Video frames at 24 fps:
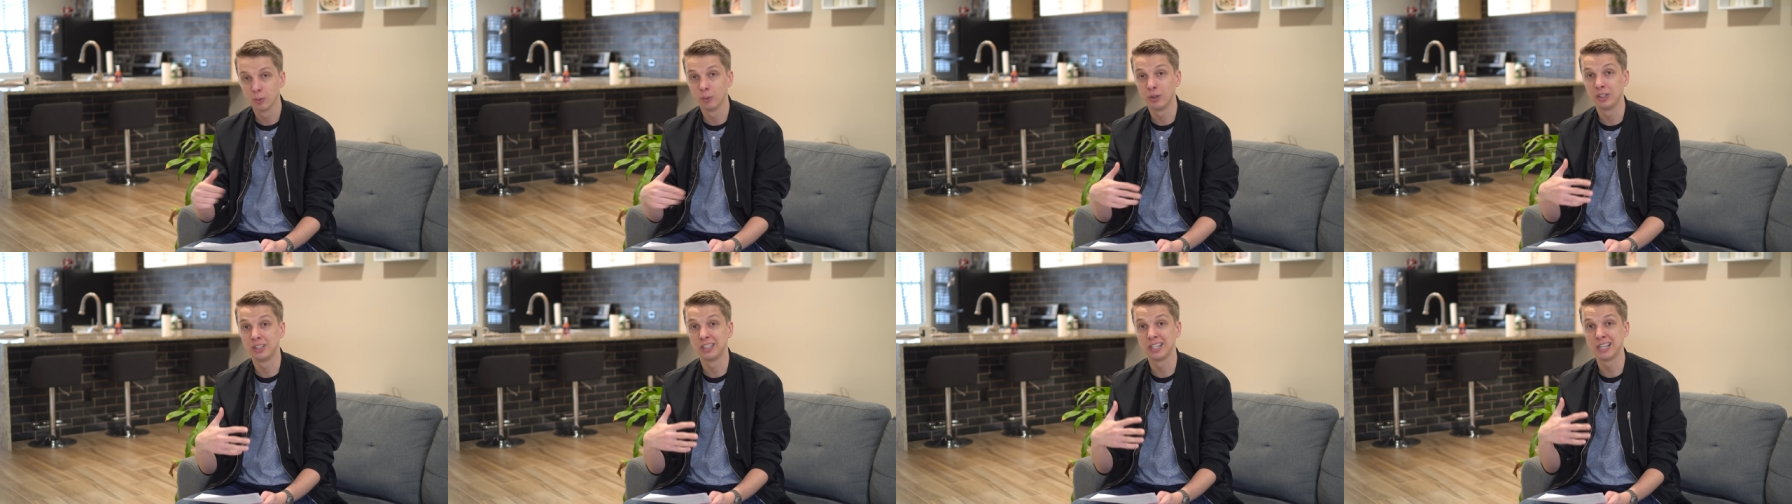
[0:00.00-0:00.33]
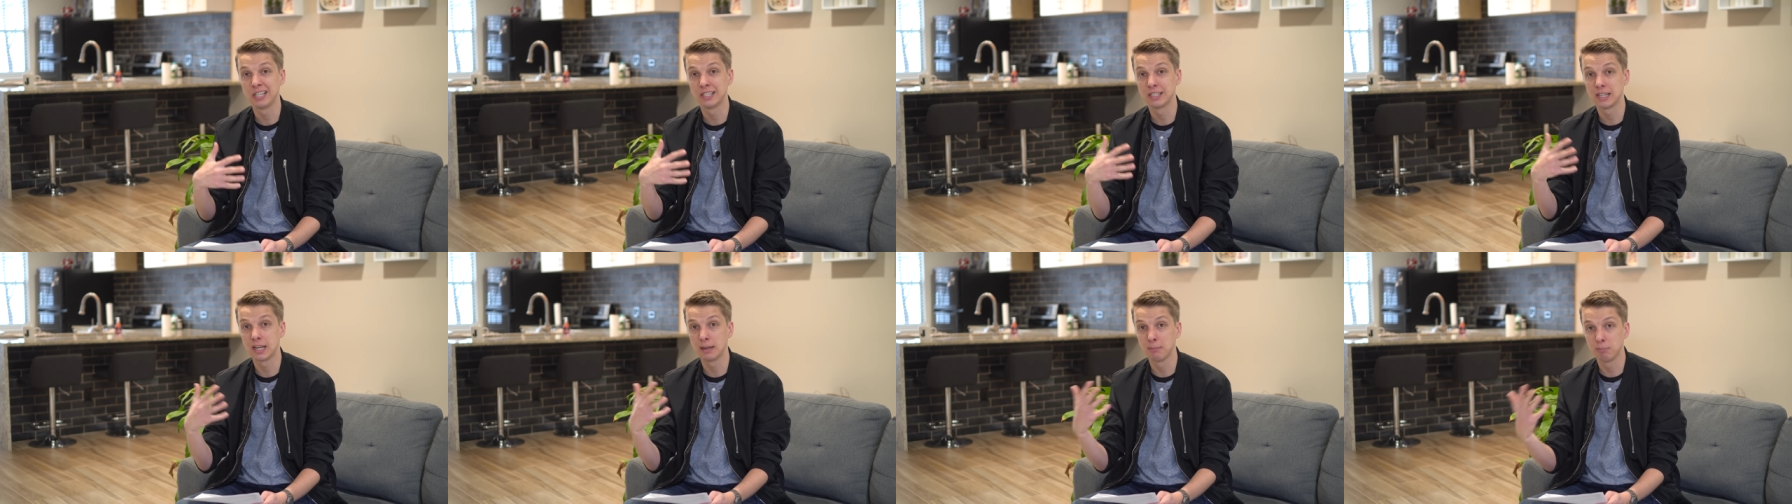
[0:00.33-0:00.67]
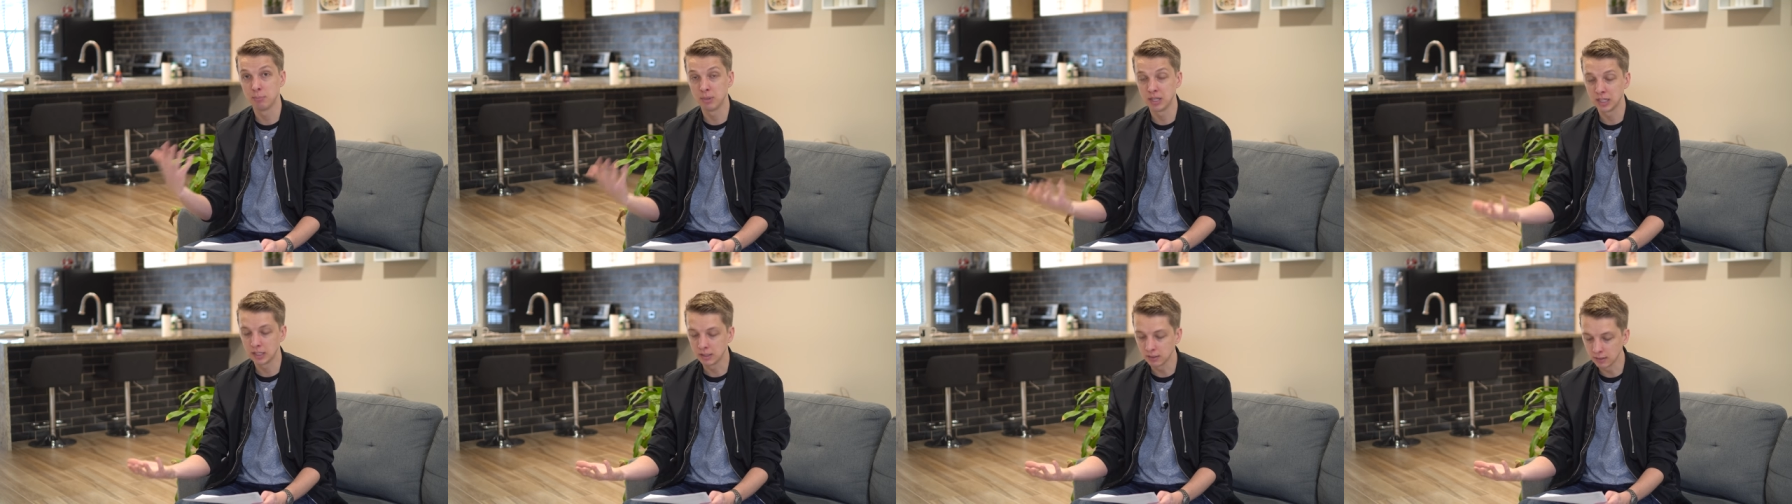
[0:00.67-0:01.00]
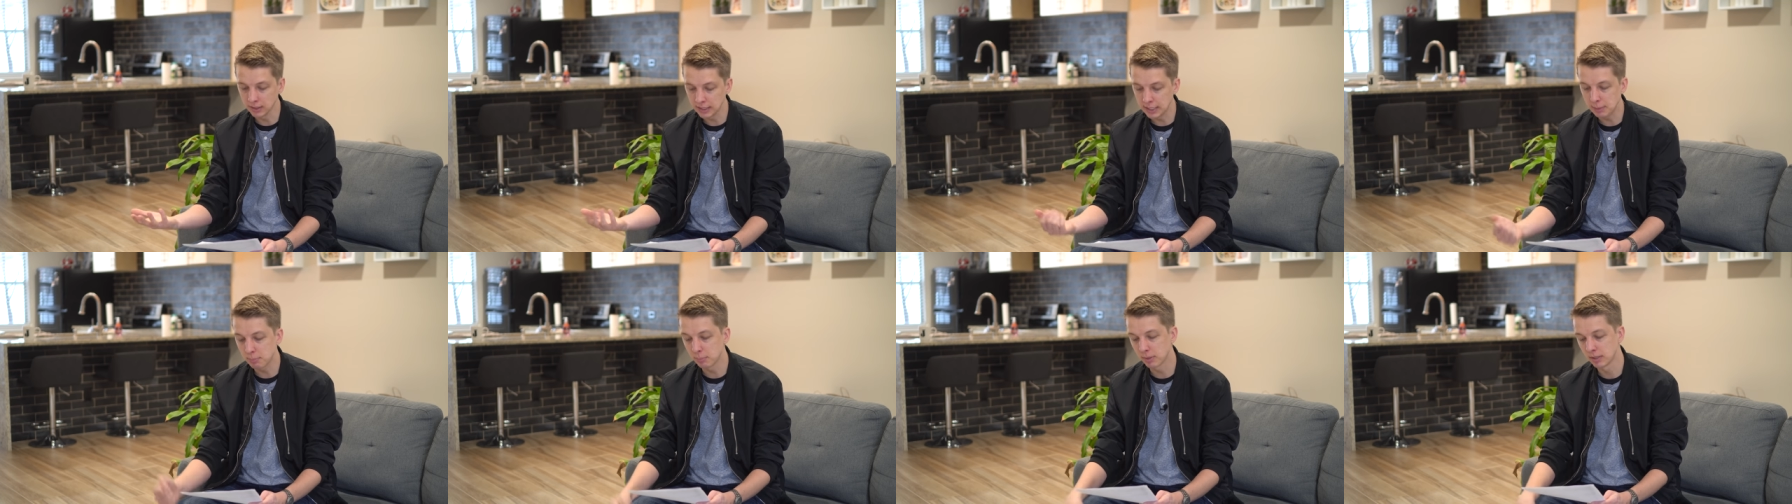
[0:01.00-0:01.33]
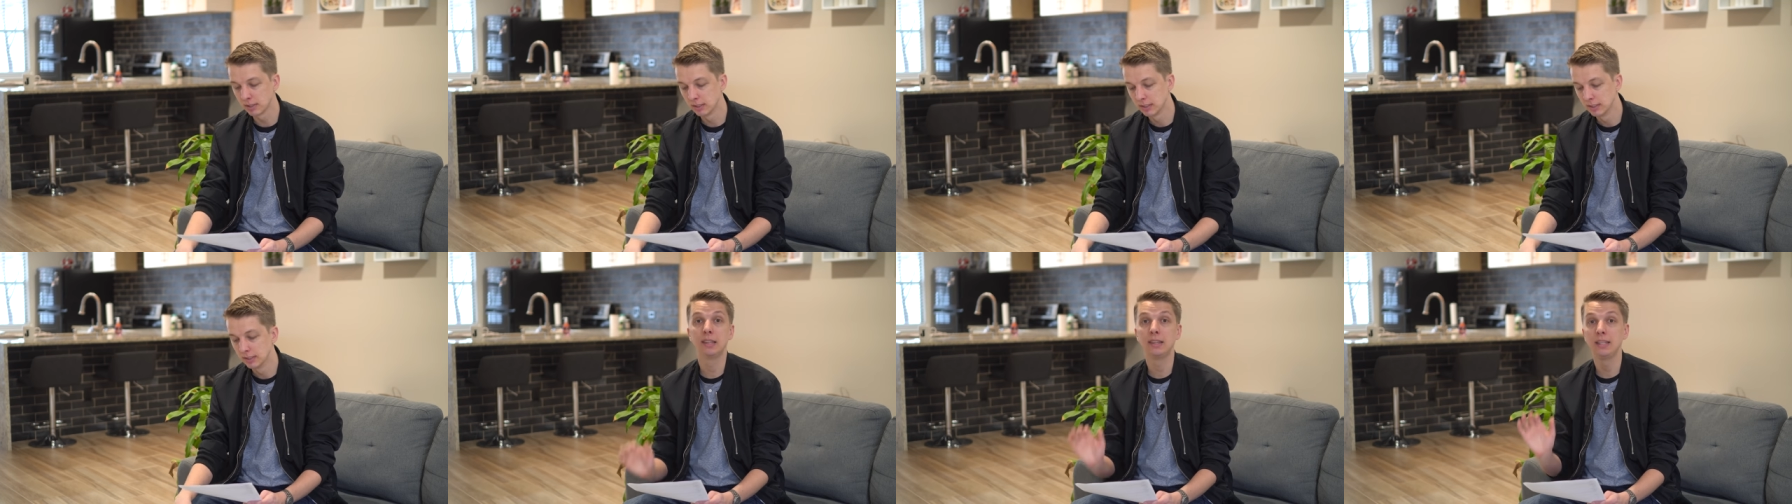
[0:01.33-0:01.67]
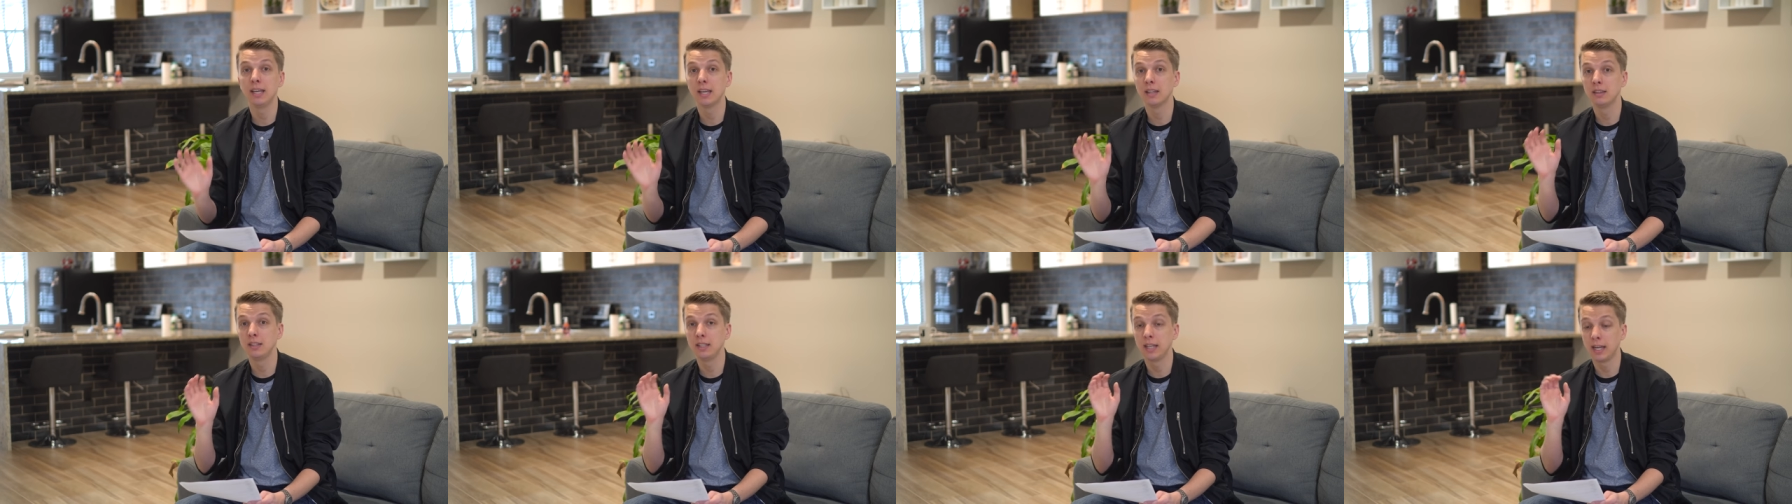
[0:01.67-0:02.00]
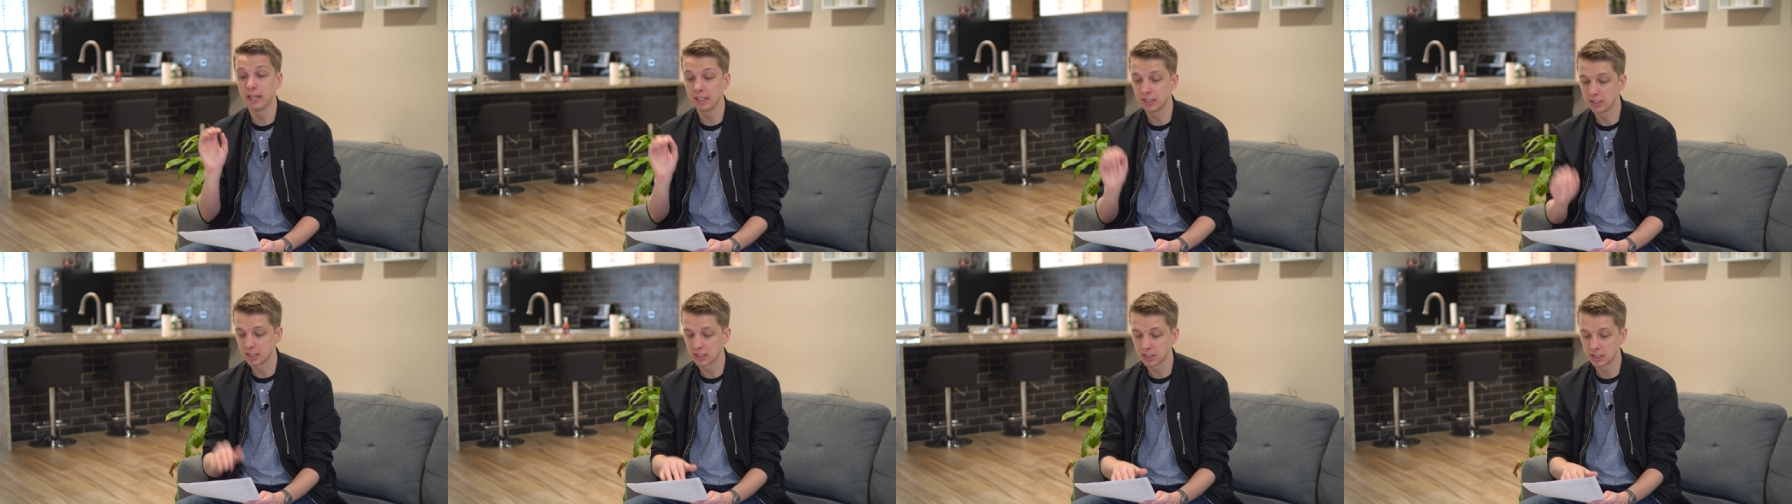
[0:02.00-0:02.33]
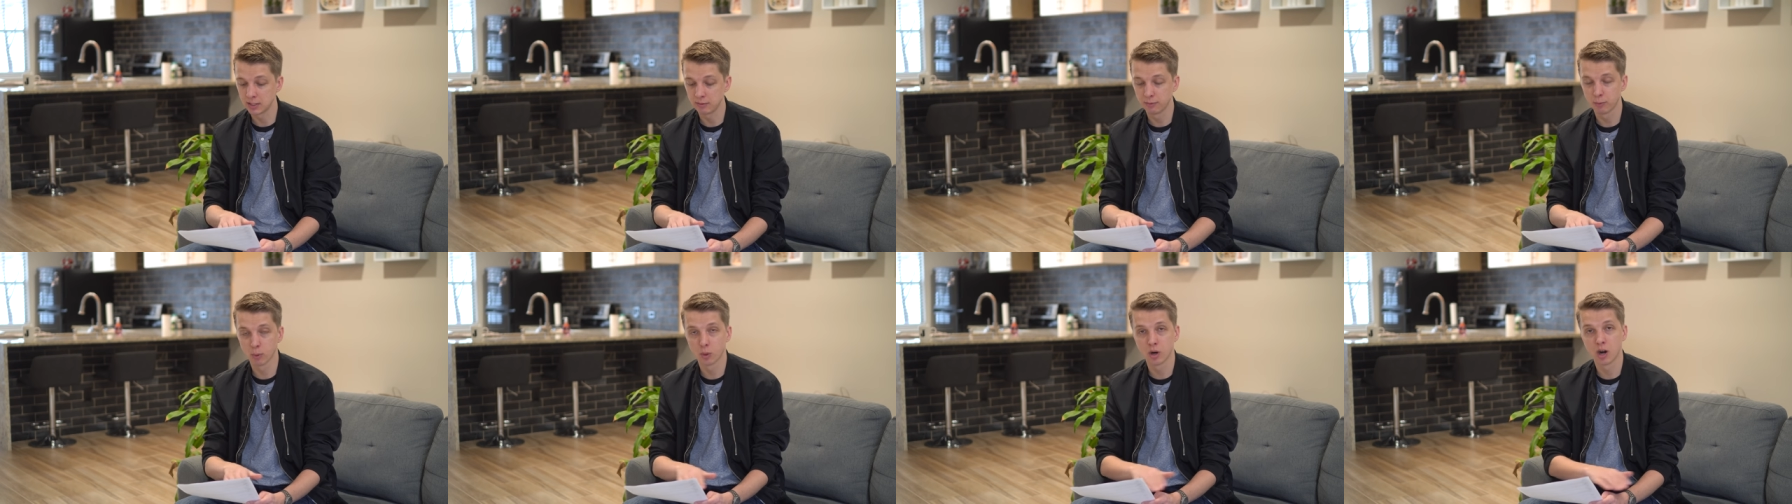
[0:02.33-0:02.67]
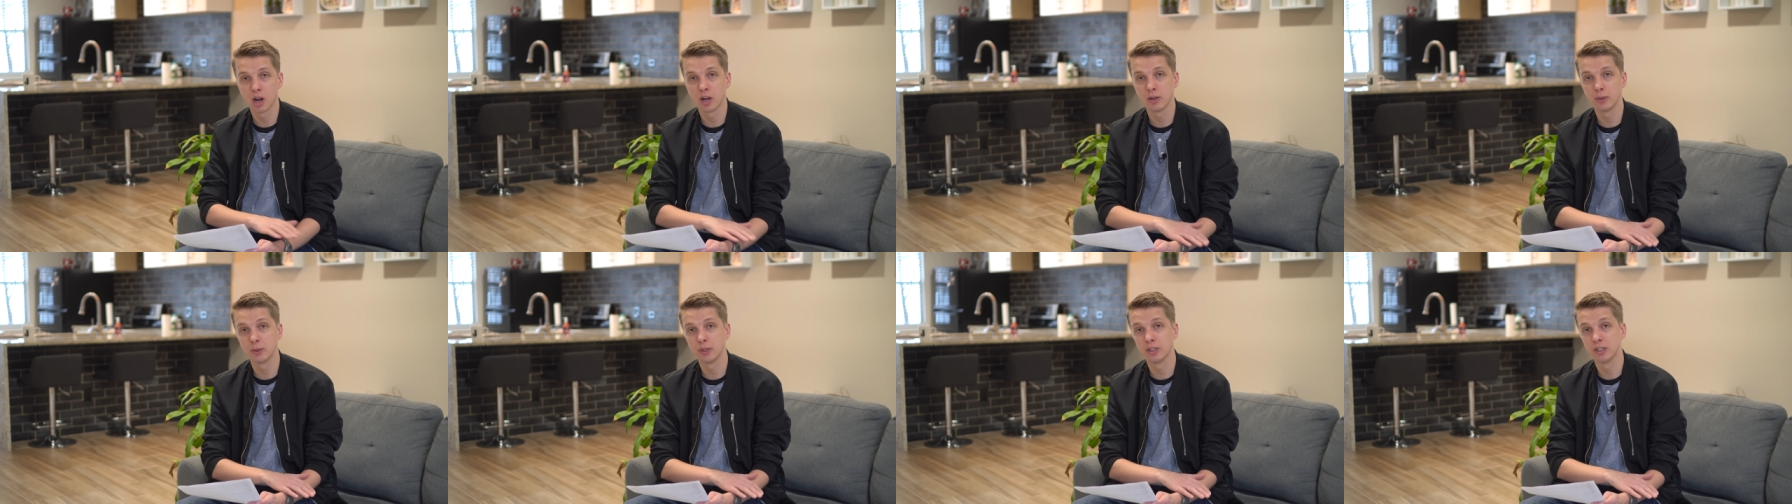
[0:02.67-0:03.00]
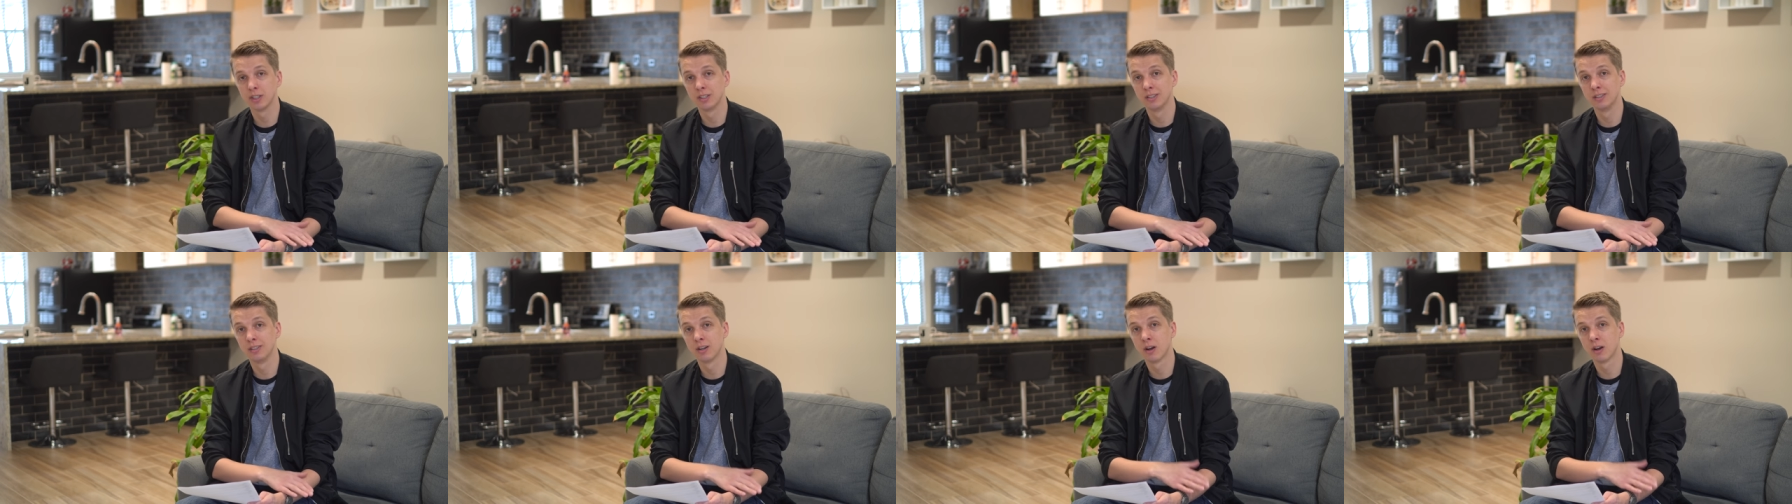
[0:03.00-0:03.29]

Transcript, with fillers: which is a big leap. In the end, the A6400,